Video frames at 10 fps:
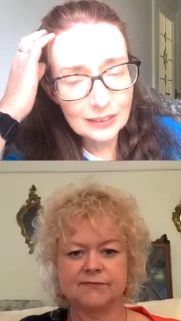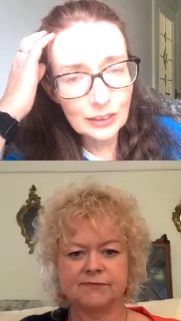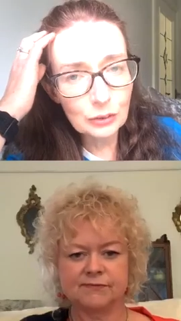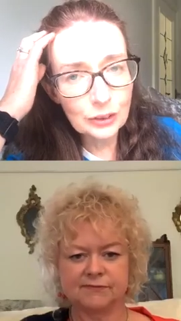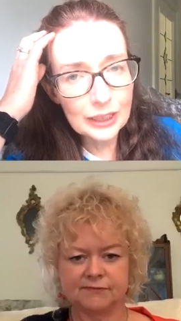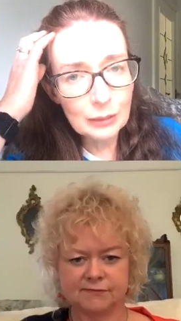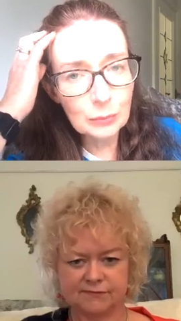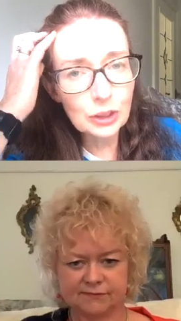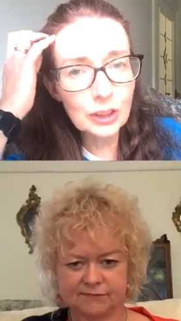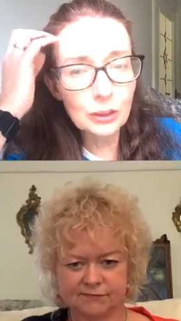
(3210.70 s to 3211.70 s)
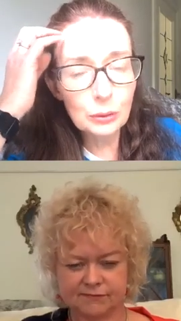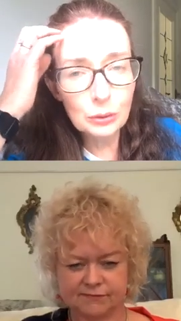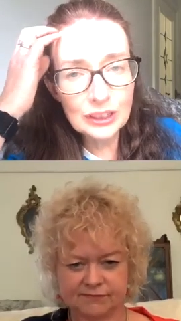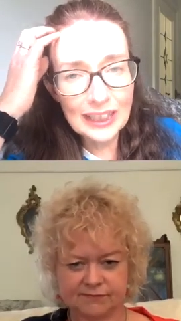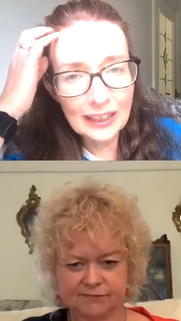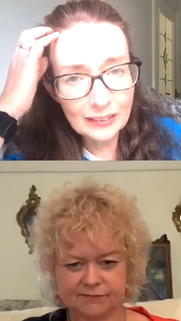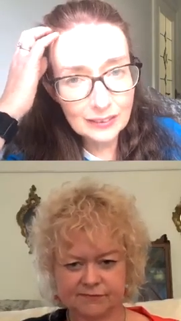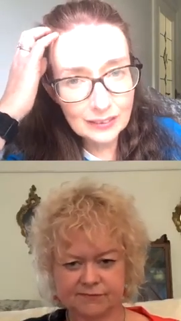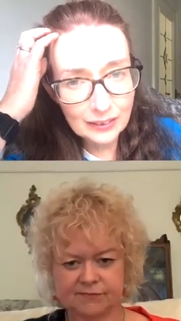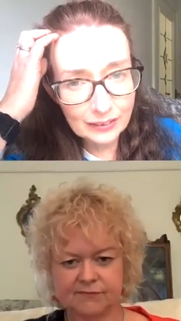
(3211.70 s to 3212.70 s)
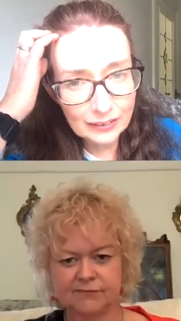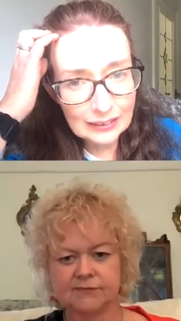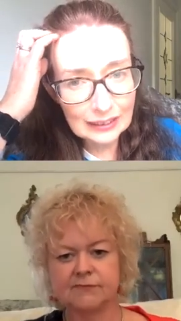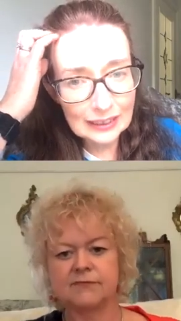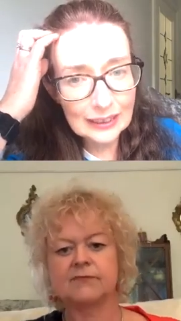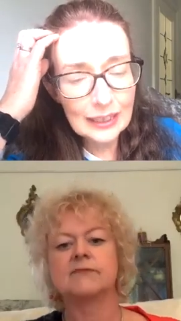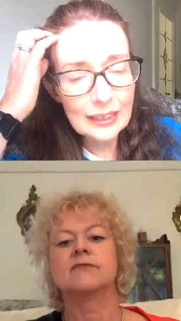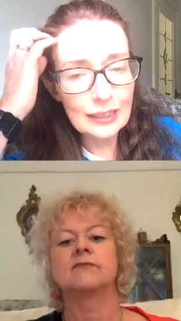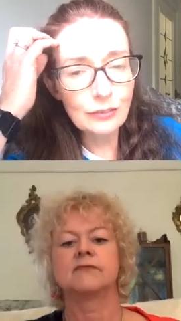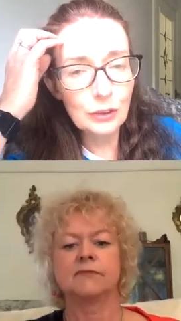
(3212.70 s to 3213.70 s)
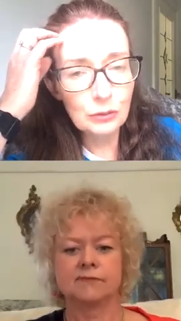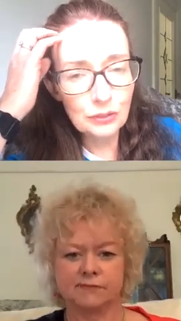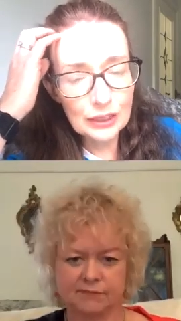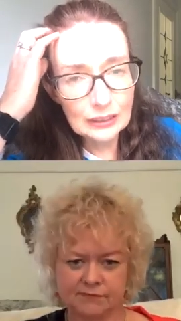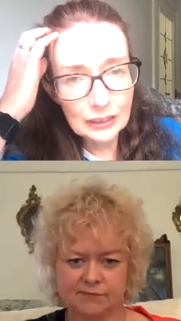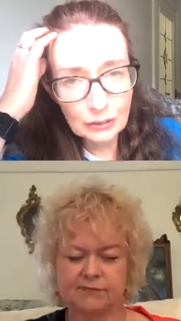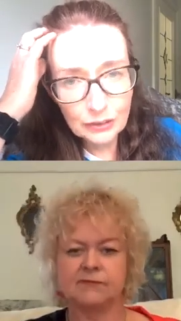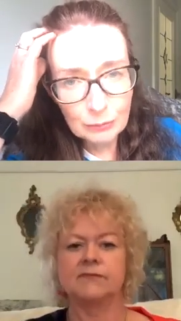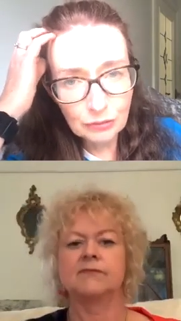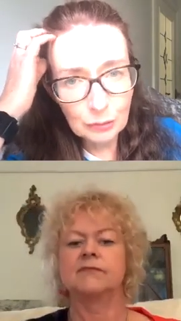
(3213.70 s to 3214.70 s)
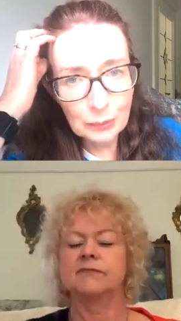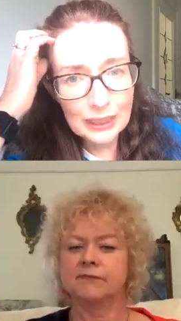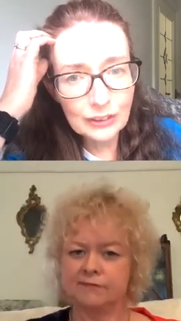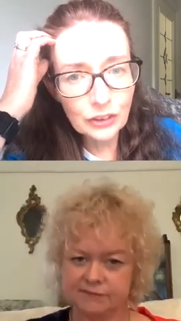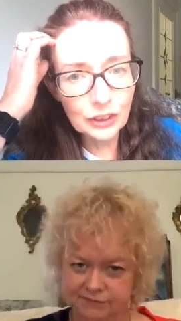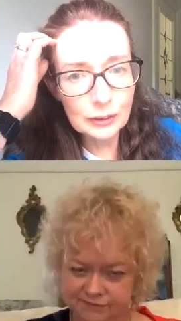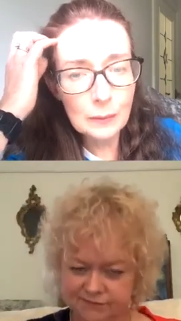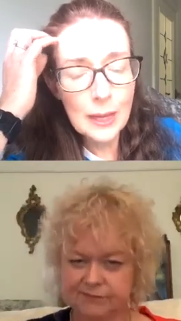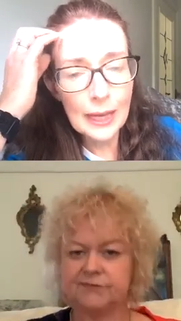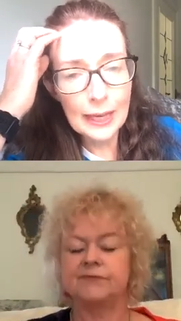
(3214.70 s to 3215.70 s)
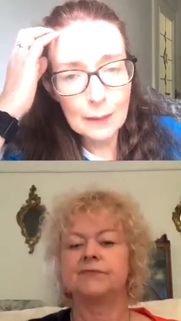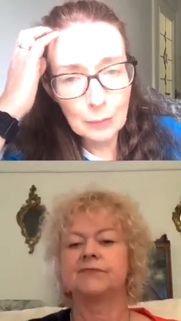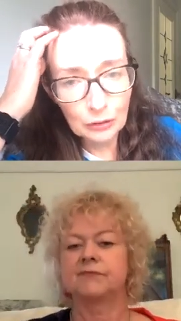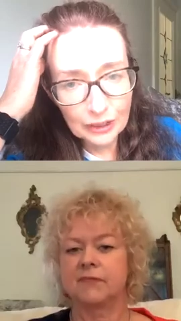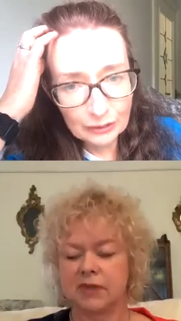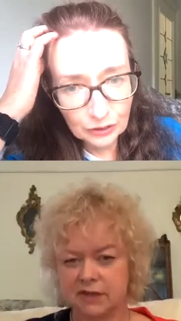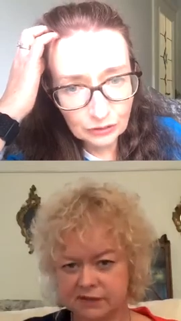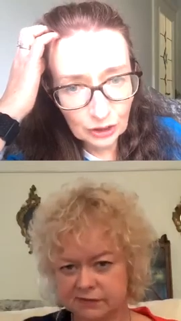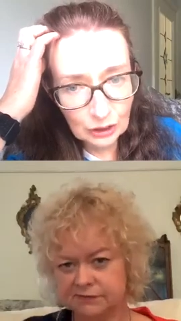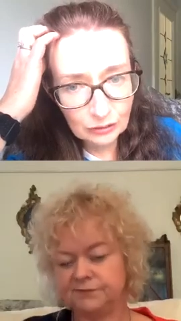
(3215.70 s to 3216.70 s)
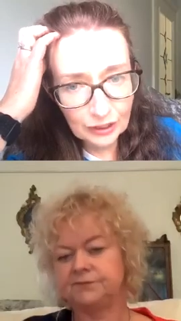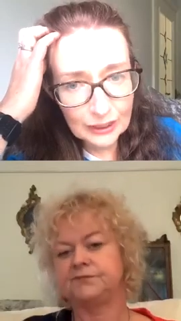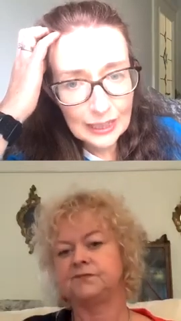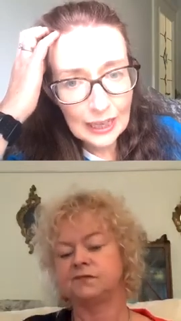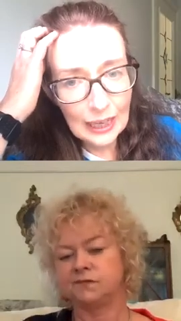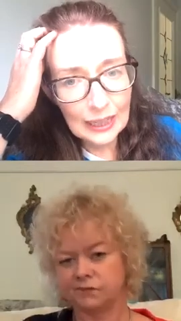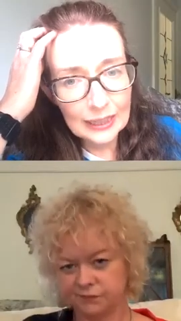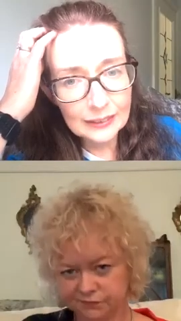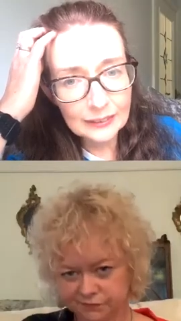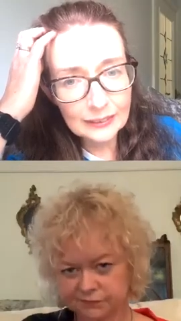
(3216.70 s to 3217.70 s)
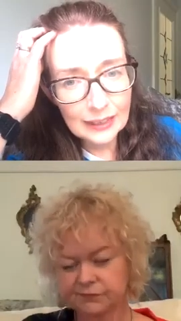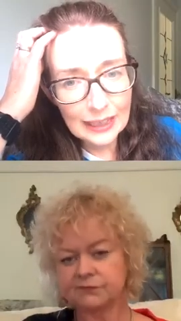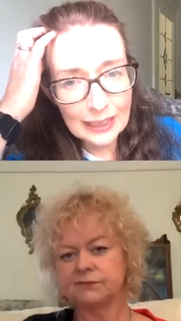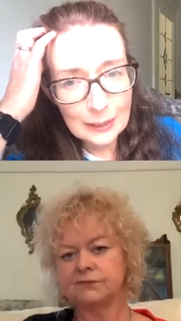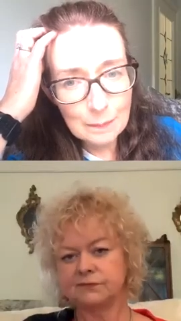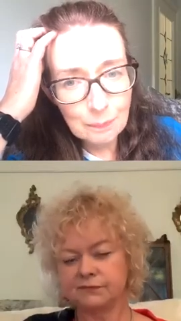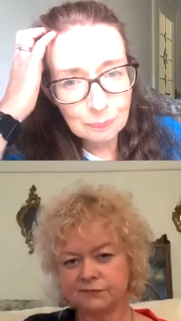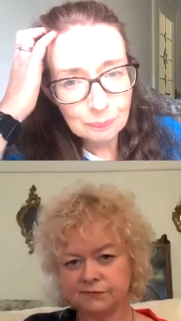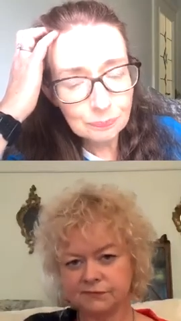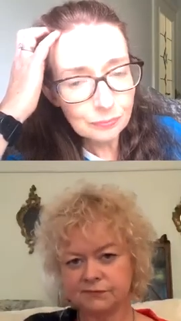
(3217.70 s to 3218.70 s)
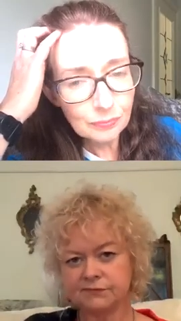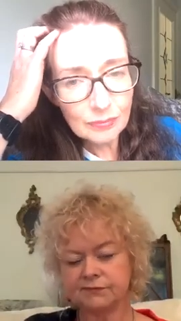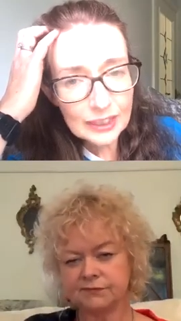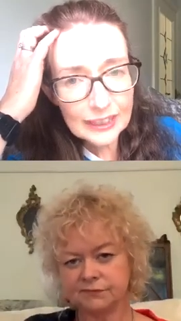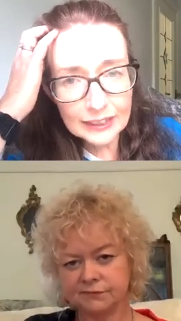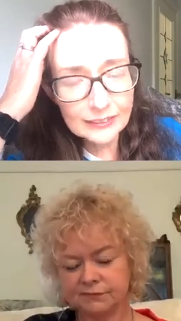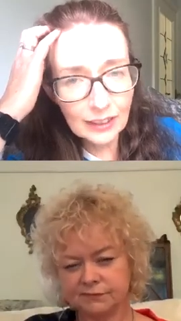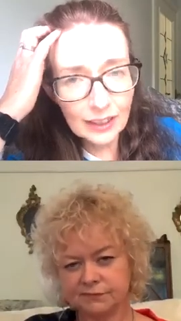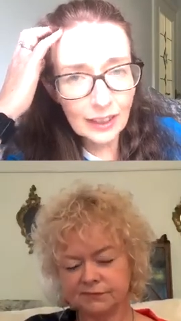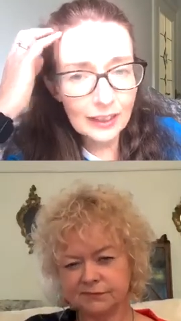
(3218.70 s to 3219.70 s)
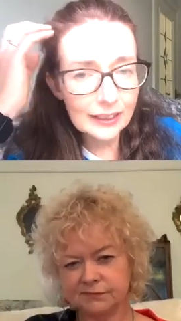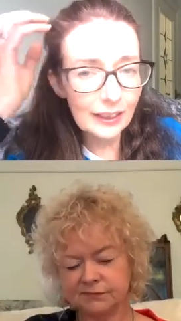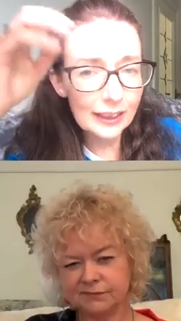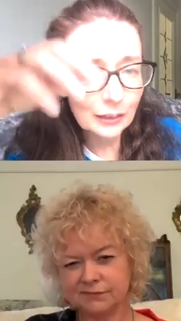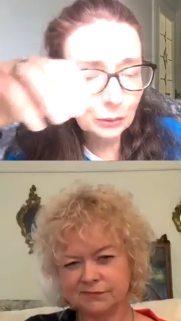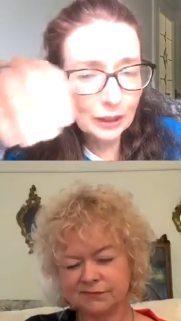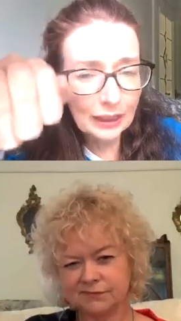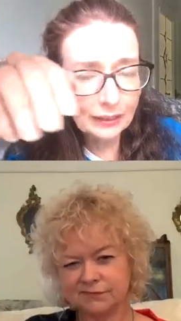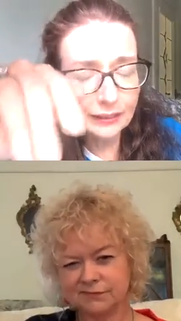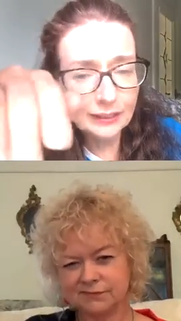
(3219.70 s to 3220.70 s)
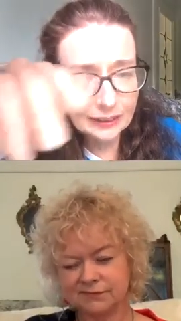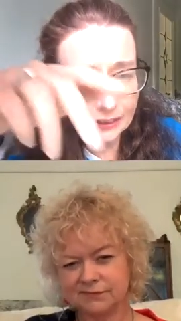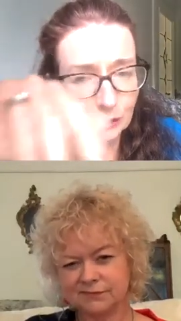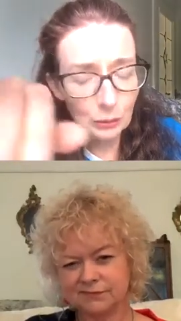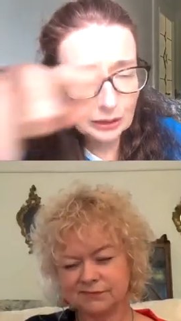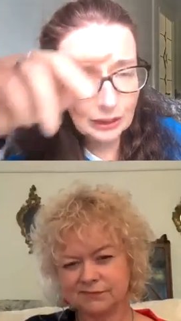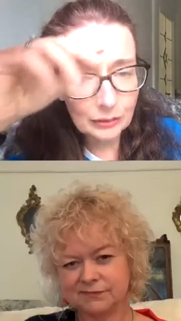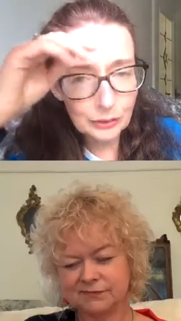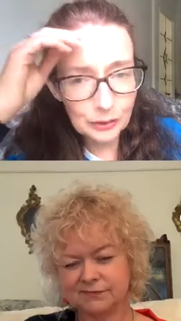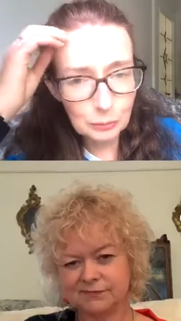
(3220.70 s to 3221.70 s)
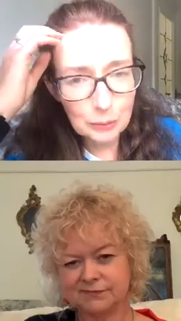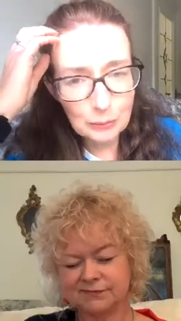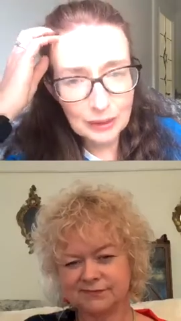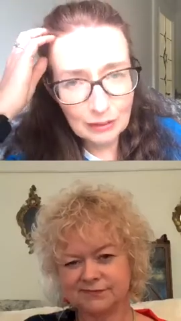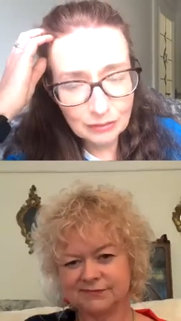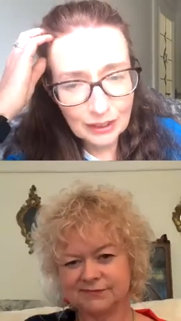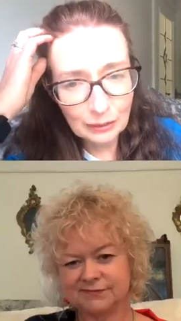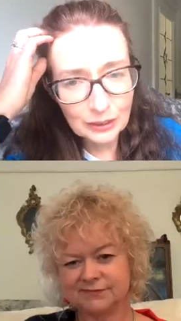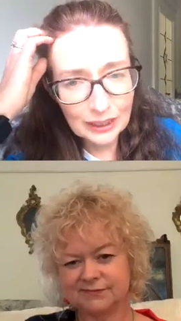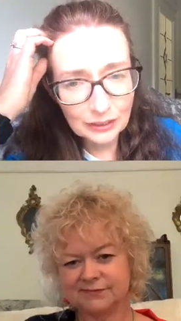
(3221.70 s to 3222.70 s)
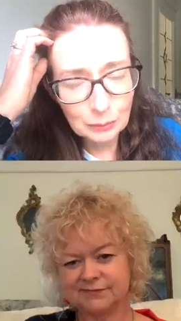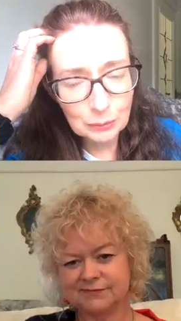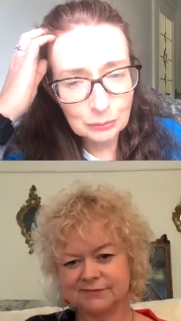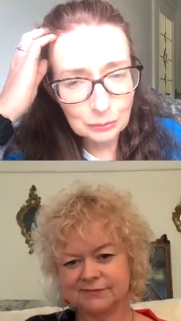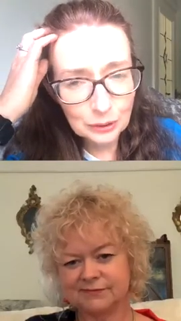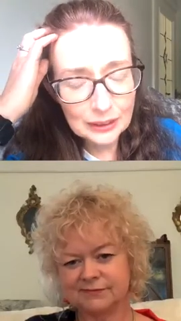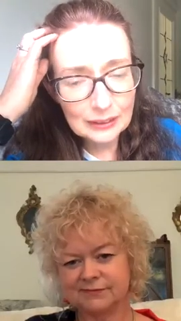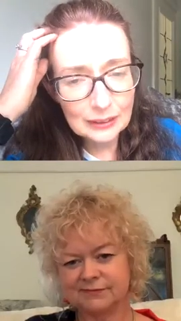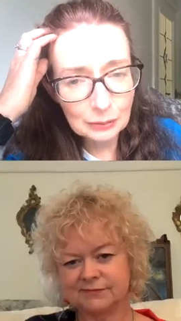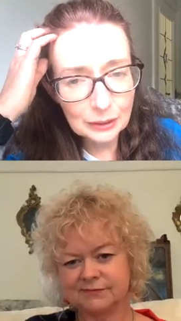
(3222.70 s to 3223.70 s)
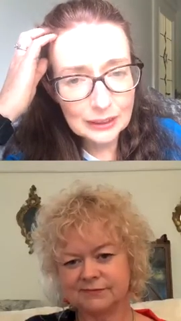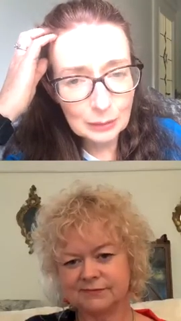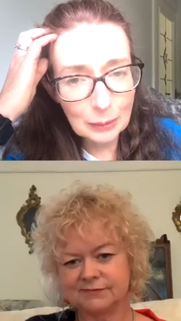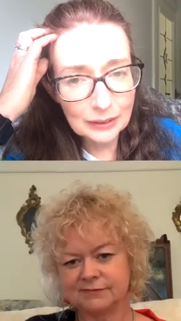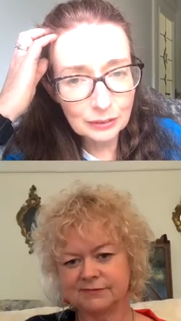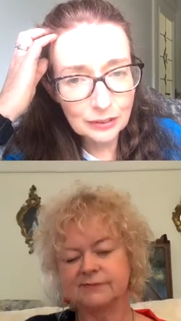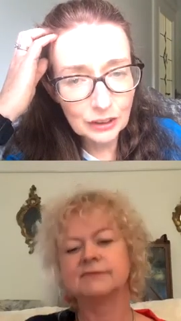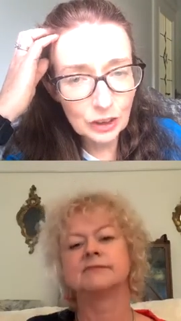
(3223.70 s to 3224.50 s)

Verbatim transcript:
Speaker 1: cream to use externally if you feel you have inflammation um, around the vulva and. Um, it's I, I, I know Karen and I know a lot of other women have found that to be really really beneficial.